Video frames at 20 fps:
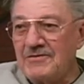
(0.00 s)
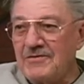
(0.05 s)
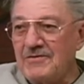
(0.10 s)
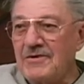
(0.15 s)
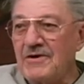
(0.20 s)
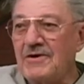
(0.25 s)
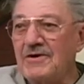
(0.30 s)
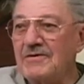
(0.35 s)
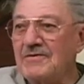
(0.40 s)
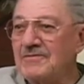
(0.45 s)

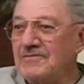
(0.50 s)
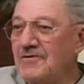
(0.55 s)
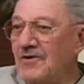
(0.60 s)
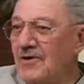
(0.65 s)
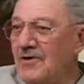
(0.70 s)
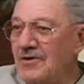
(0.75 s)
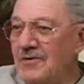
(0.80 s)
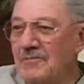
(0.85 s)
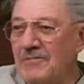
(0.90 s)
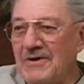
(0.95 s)

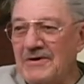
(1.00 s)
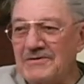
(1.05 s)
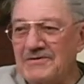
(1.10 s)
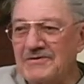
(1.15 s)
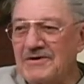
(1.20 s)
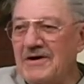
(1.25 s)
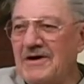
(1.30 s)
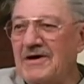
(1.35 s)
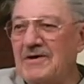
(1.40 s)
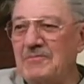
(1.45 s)
Talk about
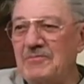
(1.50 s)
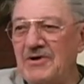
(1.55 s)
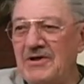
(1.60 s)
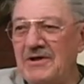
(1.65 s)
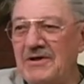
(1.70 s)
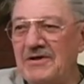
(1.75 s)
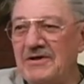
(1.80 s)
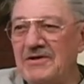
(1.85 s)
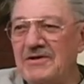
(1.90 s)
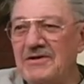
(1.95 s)
timing.
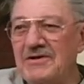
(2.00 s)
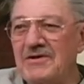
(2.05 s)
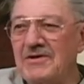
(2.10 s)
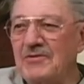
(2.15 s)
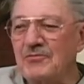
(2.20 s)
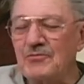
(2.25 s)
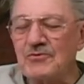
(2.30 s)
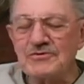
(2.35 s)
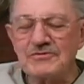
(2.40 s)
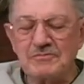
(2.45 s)

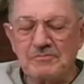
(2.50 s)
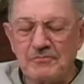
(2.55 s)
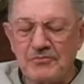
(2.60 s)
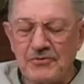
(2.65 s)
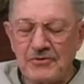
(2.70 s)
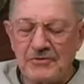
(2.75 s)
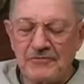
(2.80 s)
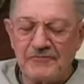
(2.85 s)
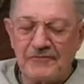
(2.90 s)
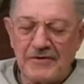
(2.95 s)
It was
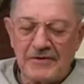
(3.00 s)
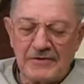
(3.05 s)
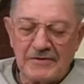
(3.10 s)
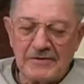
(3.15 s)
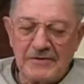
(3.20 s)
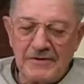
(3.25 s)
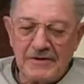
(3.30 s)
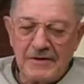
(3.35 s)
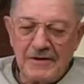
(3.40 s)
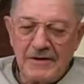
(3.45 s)
perfect.
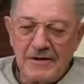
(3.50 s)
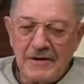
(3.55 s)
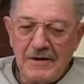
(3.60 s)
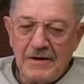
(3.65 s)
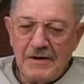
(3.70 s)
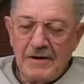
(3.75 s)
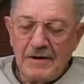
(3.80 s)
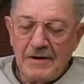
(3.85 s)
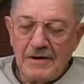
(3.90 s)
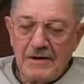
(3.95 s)

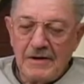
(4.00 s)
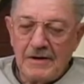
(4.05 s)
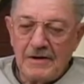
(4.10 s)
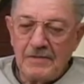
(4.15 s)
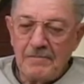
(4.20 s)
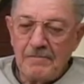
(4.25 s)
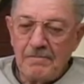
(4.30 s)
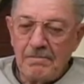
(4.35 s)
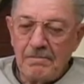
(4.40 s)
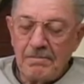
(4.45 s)

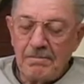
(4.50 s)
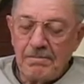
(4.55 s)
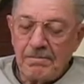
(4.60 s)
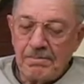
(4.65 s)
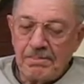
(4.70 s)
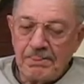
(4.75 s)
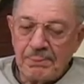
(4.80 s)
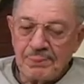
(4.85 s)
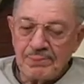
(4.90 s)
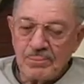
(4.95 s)

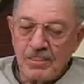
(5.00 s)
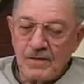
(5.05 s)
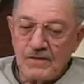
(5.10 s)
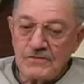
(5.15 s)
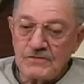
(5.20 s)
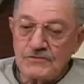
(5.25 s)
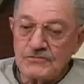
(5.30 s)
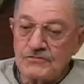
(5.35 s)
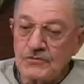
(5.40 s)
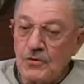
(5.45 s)

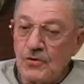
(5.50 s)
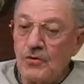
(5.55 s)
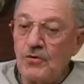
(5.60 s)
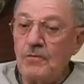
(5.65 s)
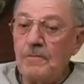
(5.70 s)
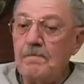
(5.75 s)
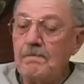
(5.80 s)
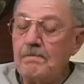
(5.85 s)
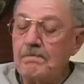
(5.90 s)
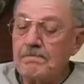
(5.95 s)
So,
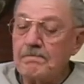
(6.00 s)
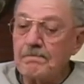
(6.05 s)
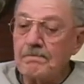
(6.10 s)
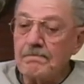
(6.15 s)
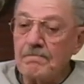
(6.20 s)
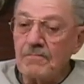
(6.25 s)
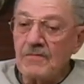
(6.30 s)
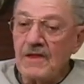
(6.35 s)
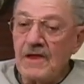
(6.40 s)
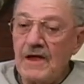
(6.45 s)

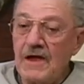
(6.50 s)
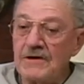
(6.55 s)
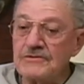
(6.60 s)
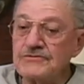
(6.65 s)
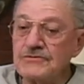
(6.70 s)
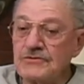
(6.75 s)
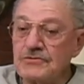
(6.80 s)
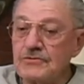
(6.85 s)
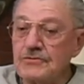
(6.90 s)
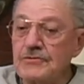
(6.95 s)
as
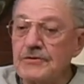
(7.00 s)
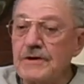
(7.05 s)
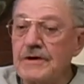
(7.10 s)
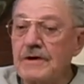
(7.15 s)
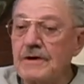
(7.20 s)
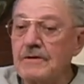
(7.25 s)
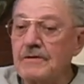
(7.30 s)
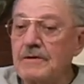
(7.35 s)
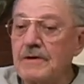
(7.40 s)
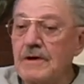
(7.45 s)
it turned
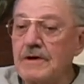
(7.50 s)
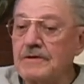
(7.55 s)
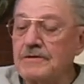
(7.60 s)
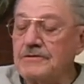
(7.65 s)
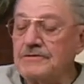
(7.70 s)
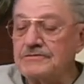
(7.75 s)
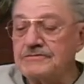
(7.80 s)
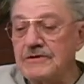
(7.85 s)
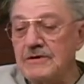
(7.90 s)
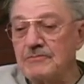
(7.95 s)
out, on
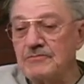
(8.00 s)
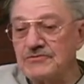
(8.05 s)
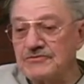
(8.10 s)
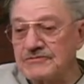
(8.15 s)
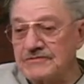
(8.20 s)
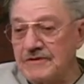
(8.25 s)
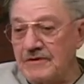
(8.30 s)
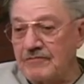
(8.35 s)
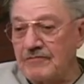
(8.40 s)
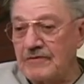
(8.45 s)
December
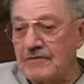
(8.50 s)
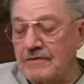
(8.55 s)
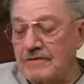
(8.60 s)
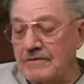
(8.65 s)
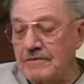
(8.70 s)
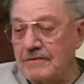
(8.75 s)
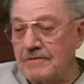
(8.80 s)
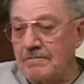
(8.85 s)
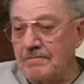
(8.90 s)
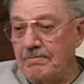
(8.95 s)

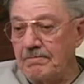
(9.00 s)
7th,